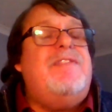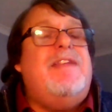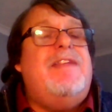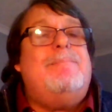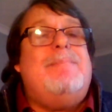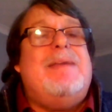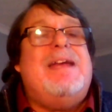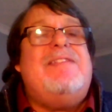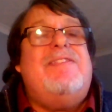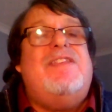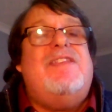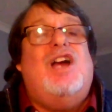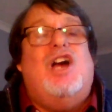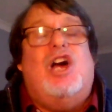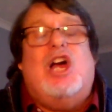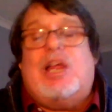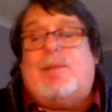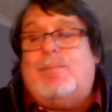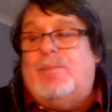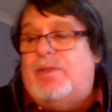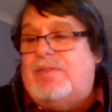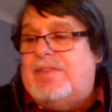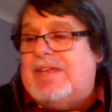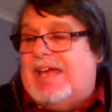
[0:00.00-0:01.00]
made the
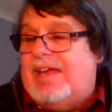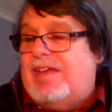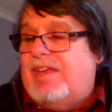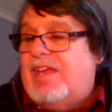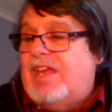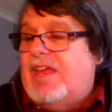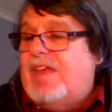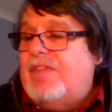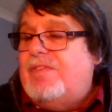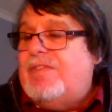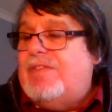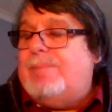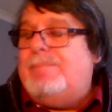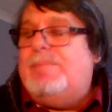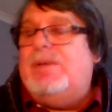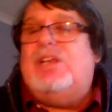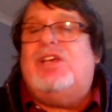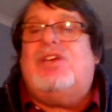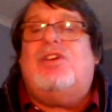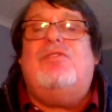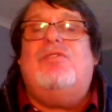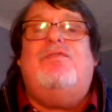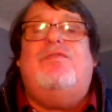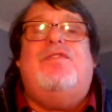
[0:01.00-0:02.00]
argument that there'd been
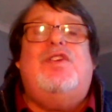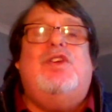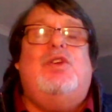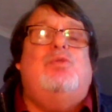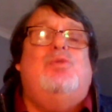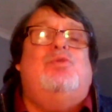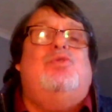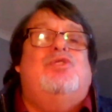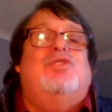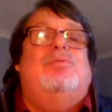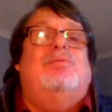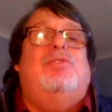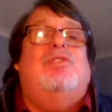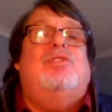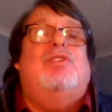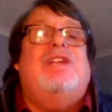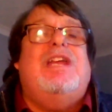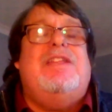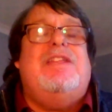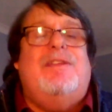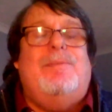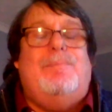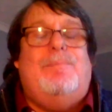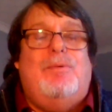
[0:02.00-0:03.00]
a confusion
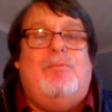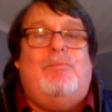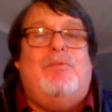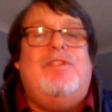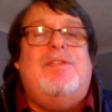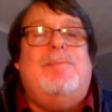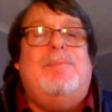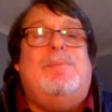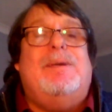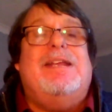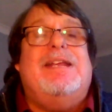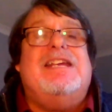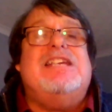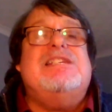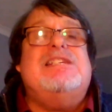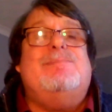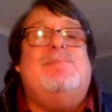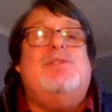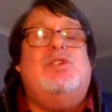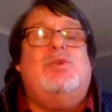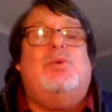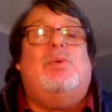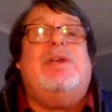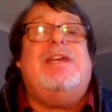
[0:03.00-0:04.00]
with the police
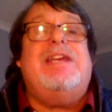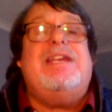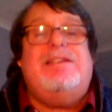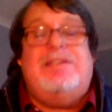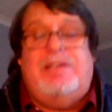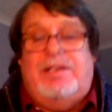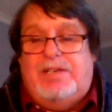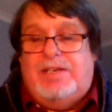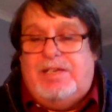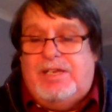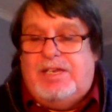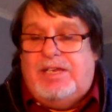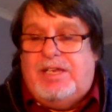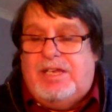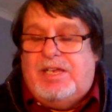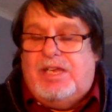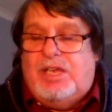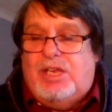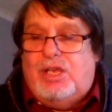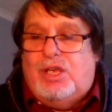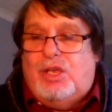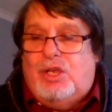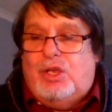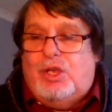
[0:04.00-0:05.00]
between
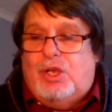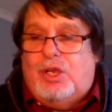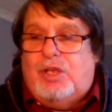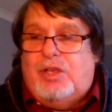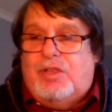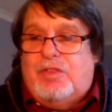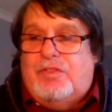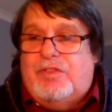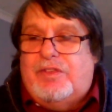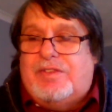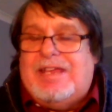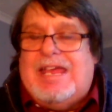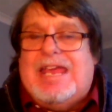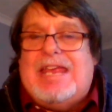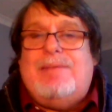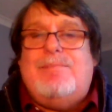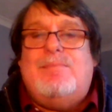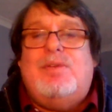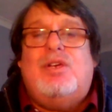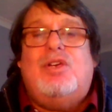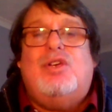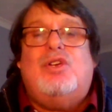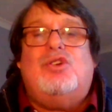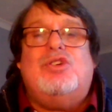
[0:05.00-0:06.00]
the
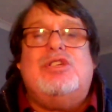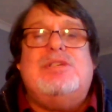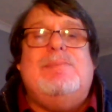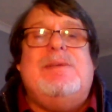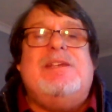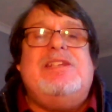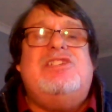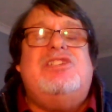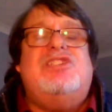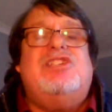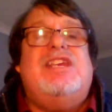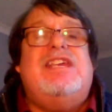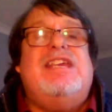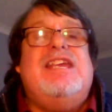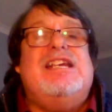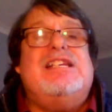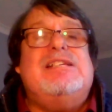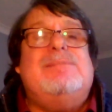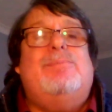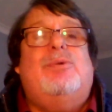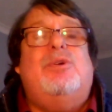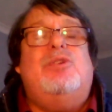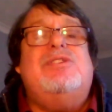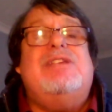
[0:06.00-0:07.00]
name Kosminski
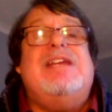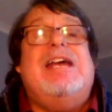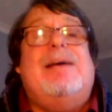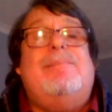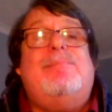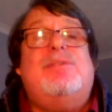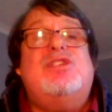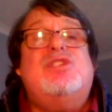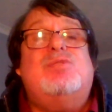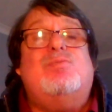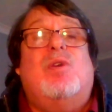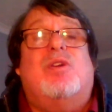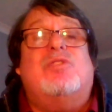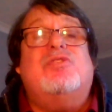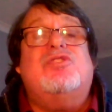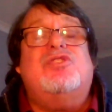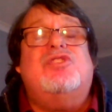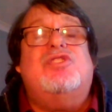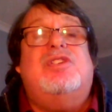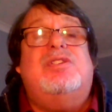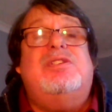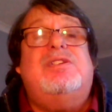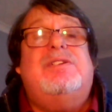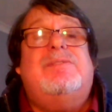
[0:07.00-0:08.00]
as put down by
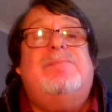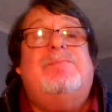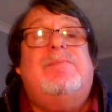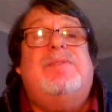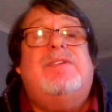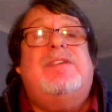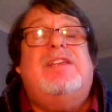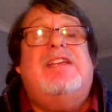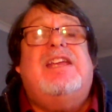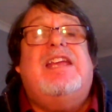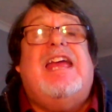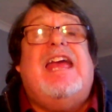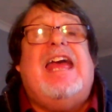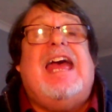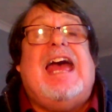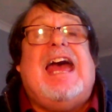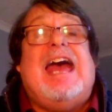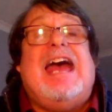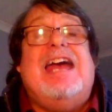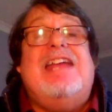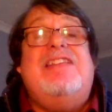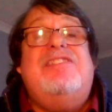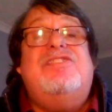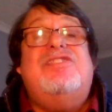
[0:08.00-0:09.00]
Swanson
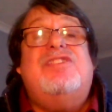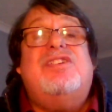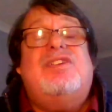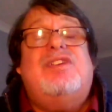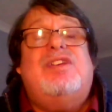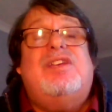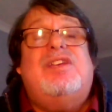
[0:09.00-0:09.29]
and